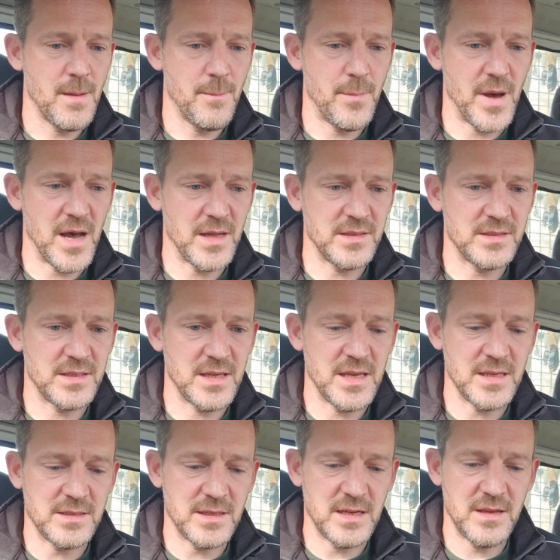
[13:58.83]
but
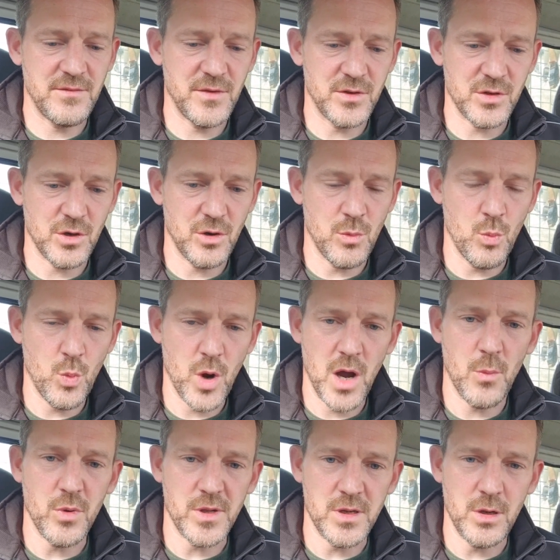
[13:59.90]
it delivered on what I
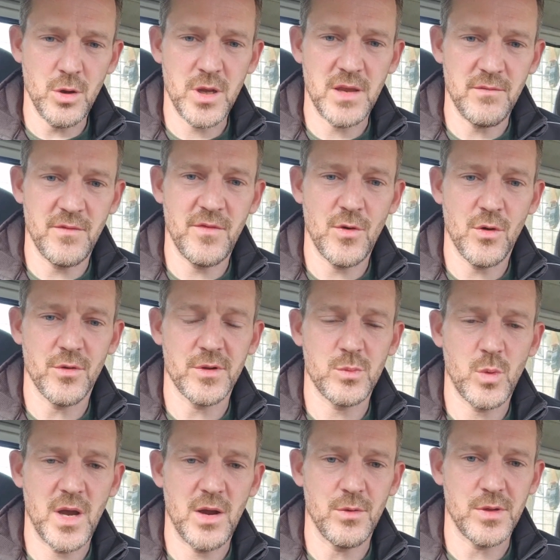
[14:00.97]
was looking for as
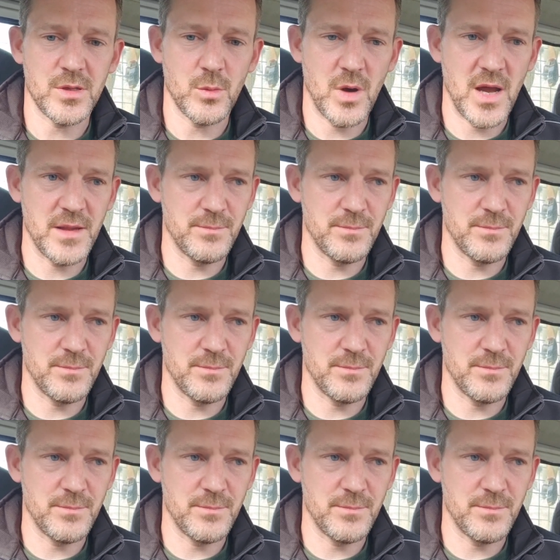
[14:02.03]
well. So I